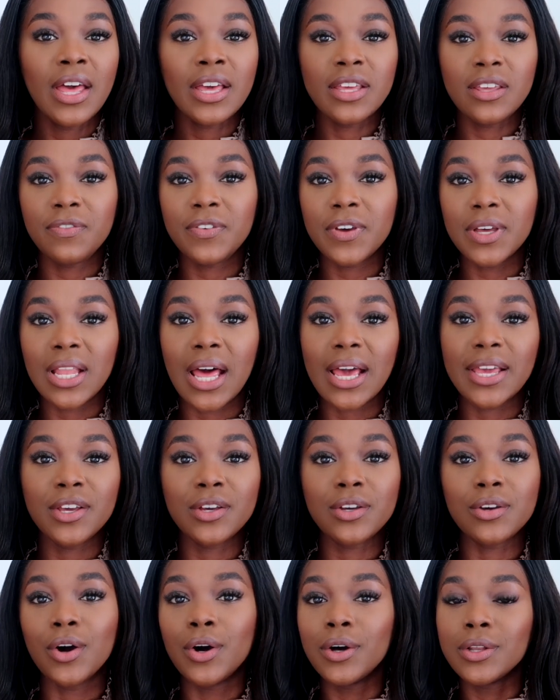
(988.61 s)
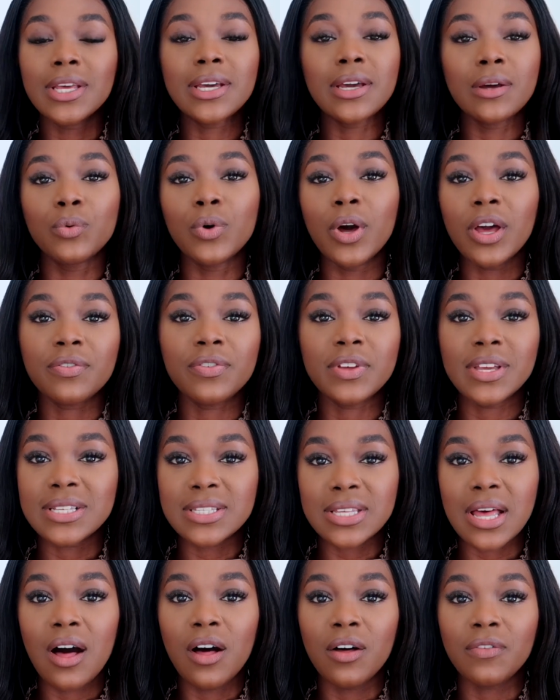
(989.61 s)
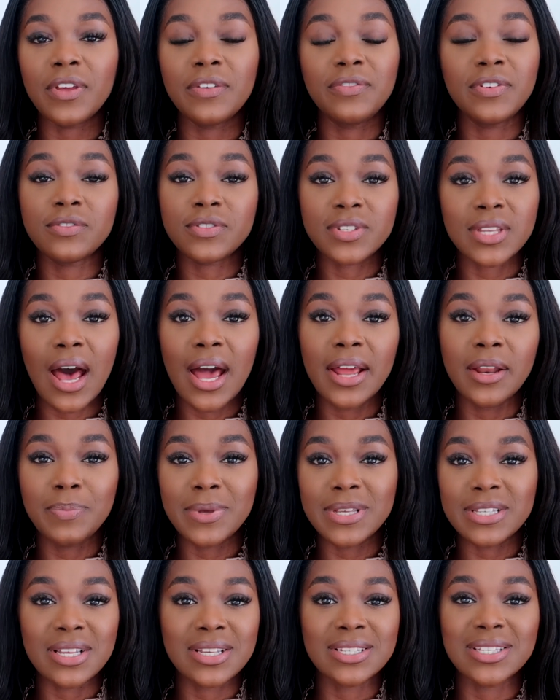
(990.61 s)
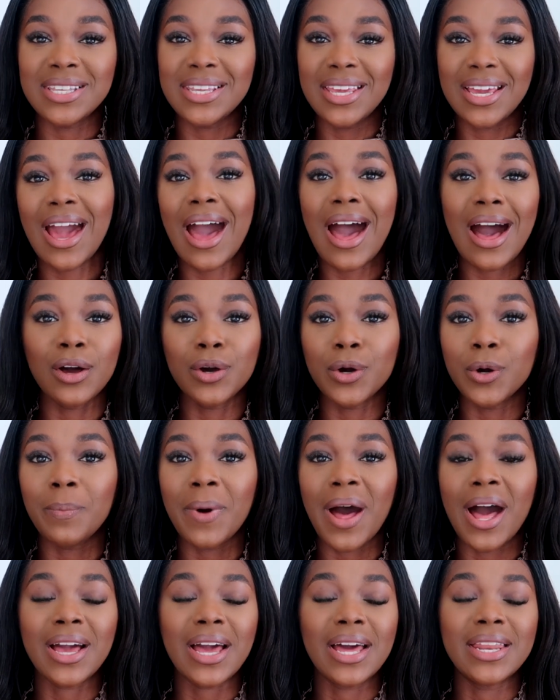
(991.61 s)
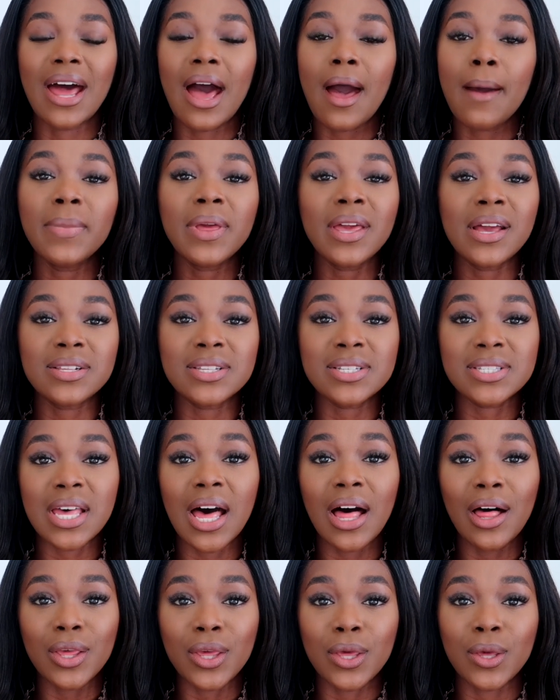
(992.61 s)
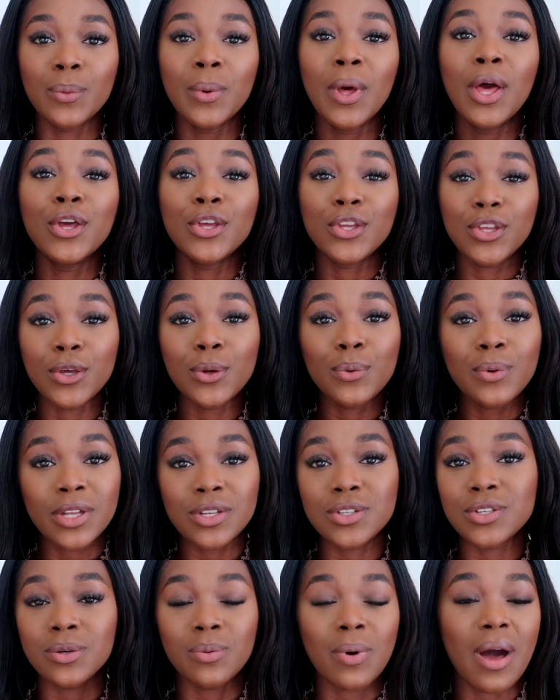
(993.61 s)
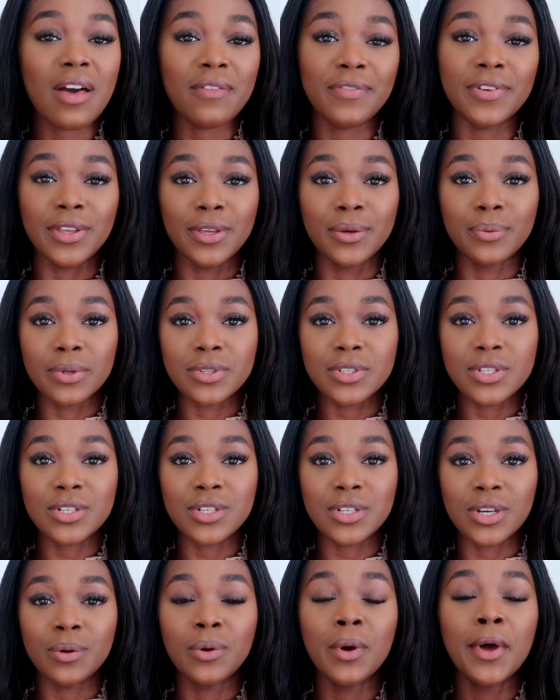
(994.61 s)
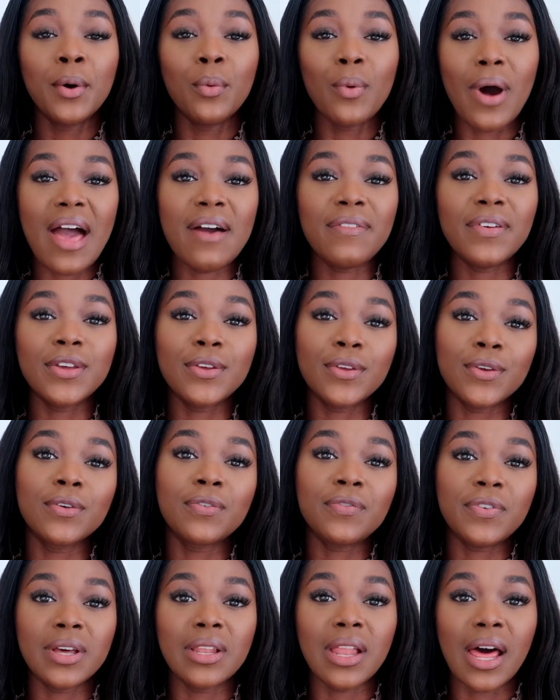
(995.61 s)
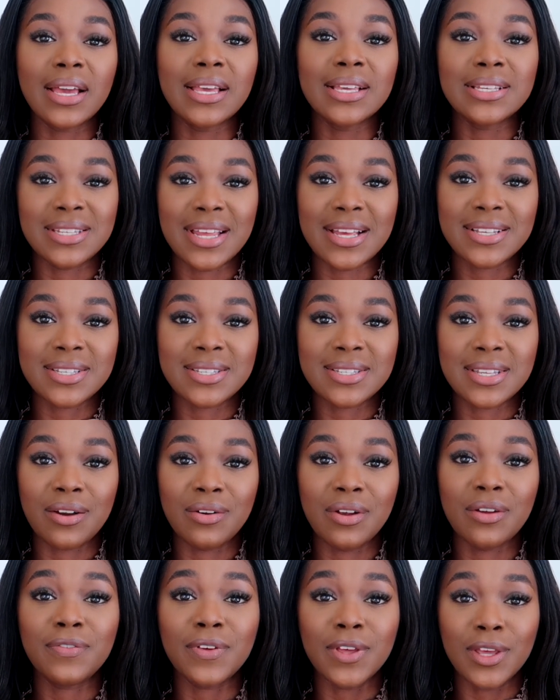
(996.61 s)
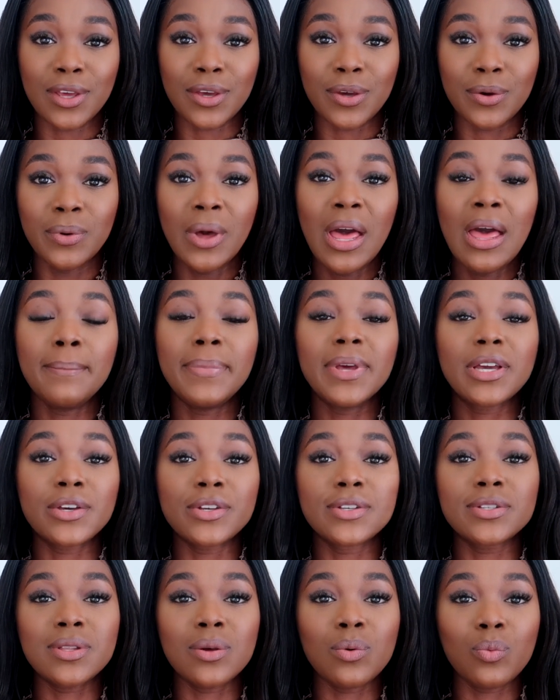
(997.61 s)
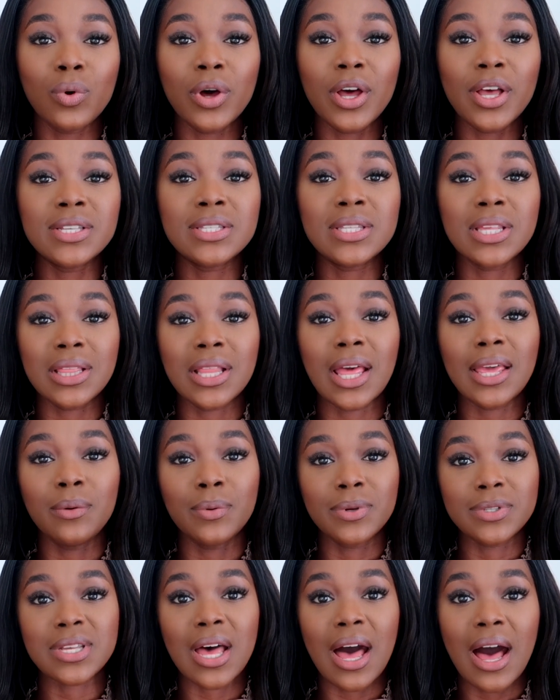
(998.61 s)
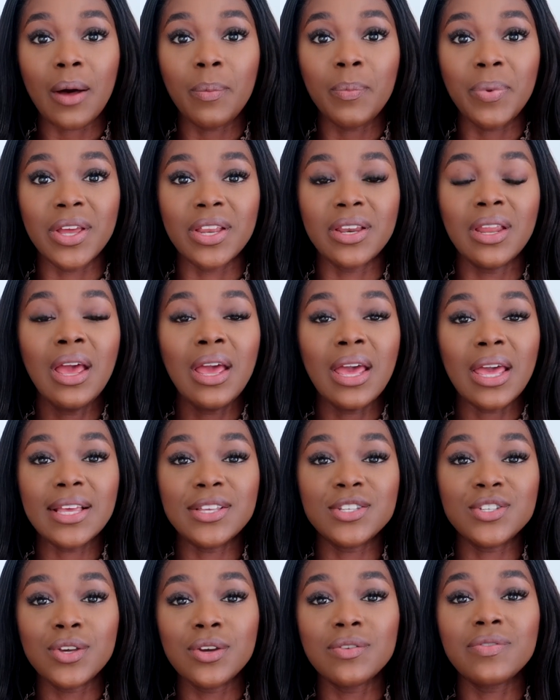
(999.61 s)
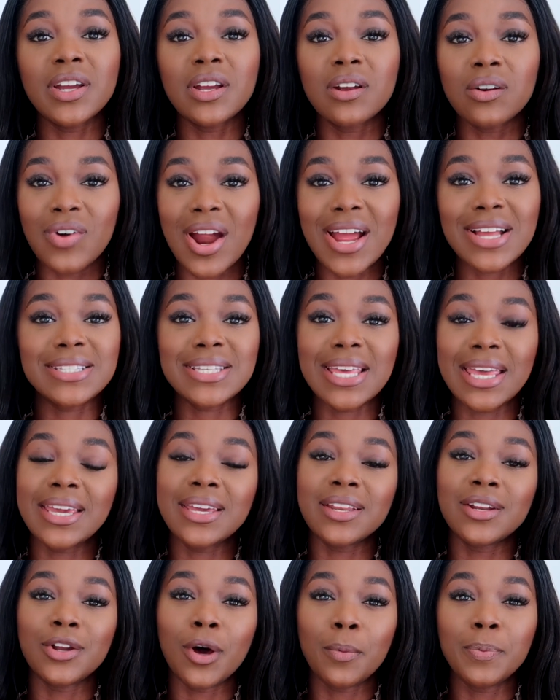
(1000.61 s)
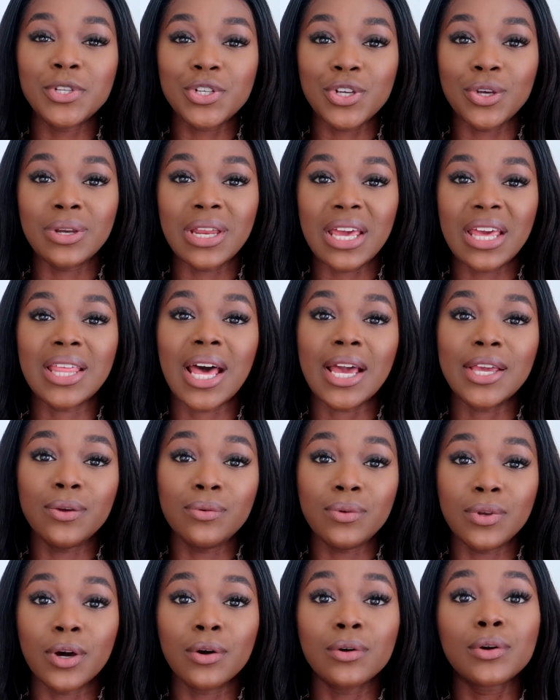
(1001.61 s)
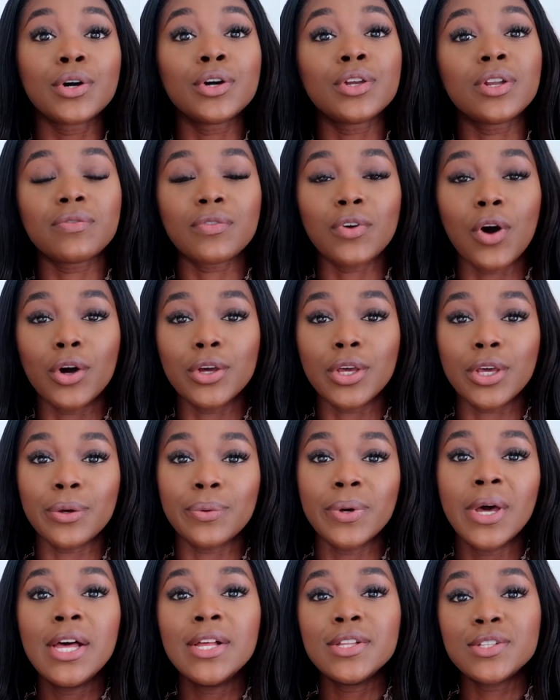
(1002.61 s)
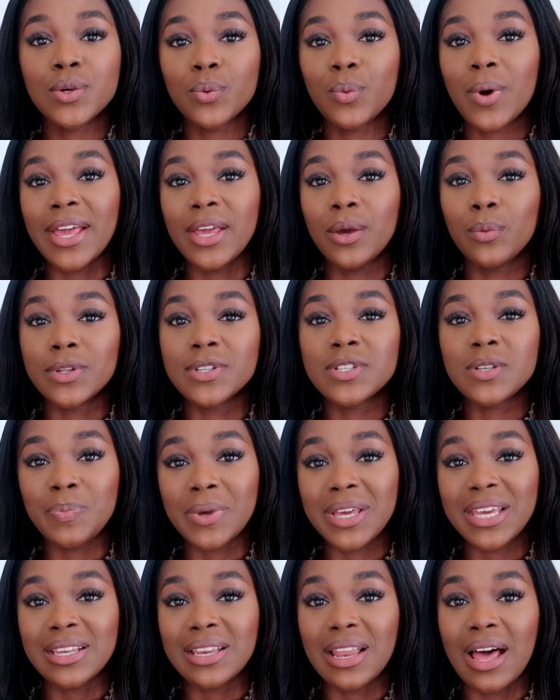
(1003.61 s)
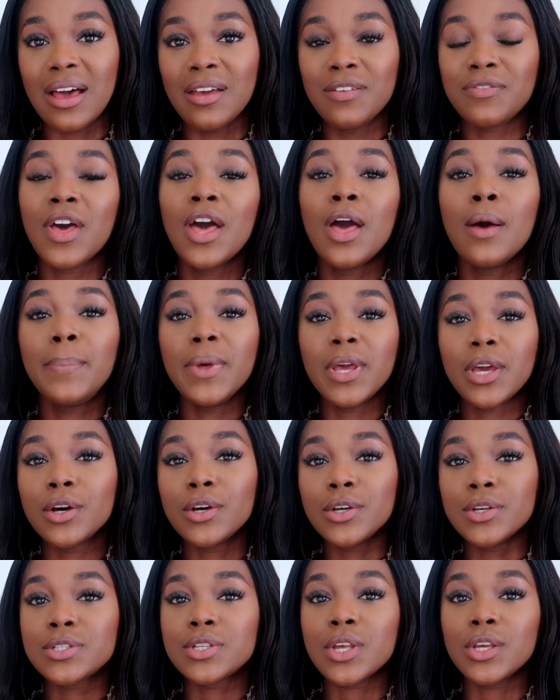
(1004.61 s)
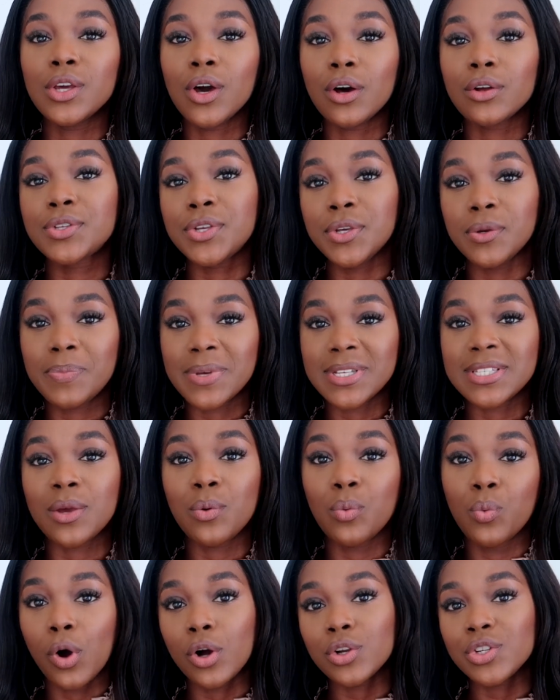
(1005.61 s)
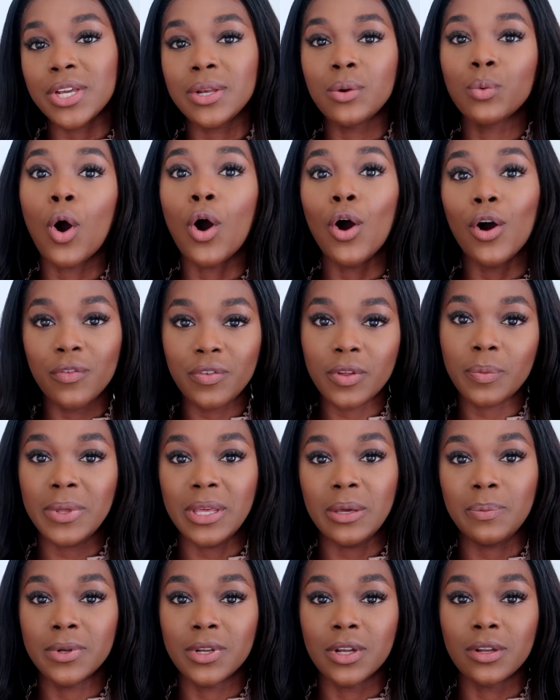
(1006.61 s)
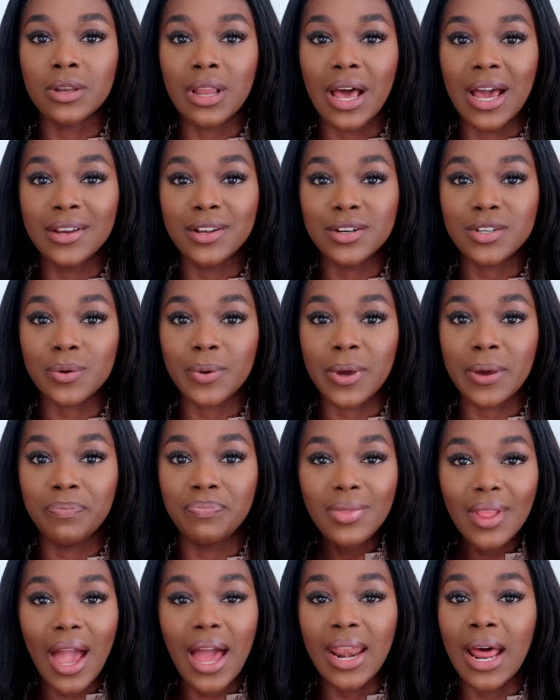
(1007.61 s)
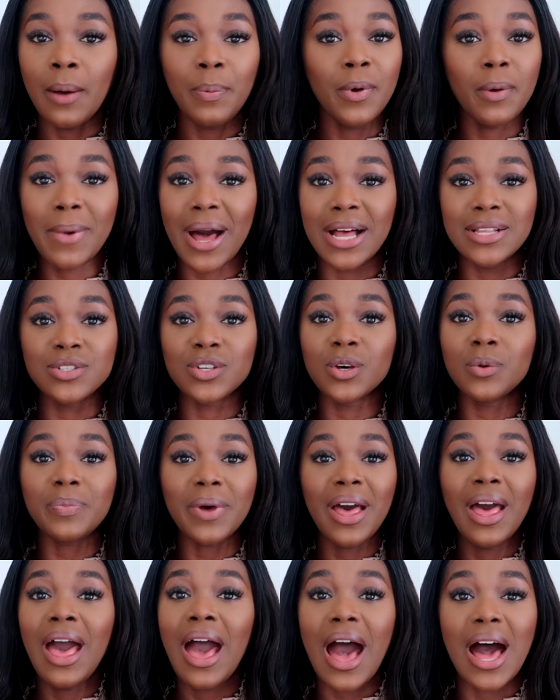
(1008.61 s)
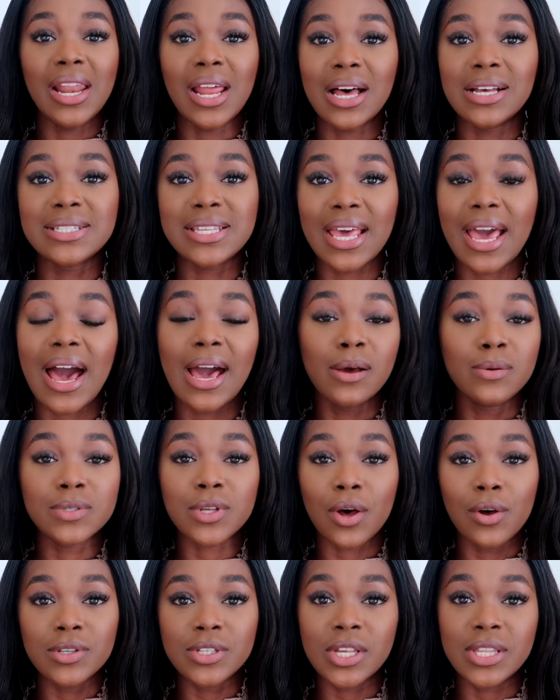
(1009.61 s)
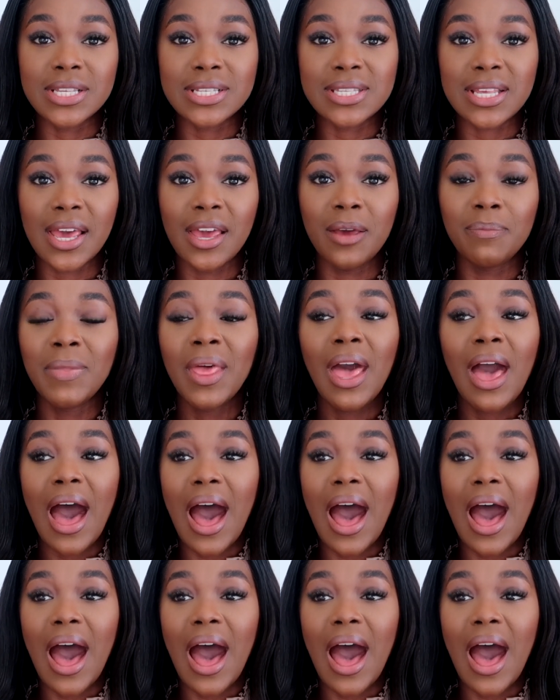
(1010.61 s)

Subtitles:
You feel like you only can work for yourself if you've started a business and you can't go back. And I'm here to tell you, you can do whatever you want to do, whatever you feel like is necessary for you, because the worst thing that you want to happen is you regret taking an opportunity that you know could have got you to where you want to be in life because you're too busy watching what other people online are doing. And I'll put my hands up and I'll say I was also the same.